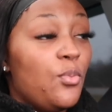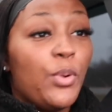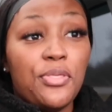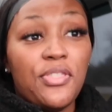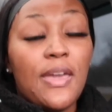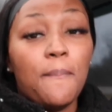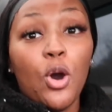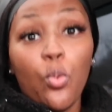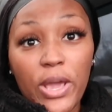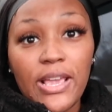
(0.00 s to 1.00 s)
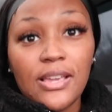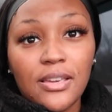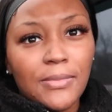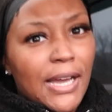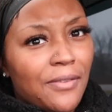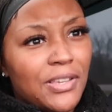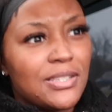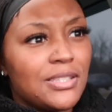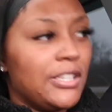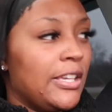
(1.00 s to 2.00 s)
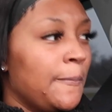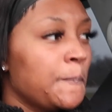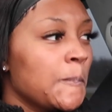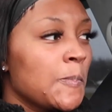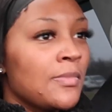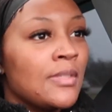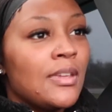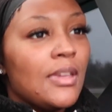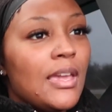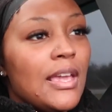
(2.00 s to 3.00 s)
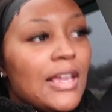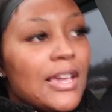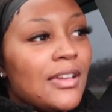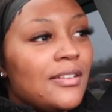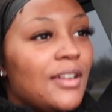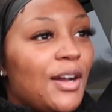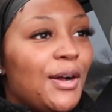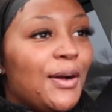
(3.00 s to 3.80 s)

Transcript: with them awake, obviously. And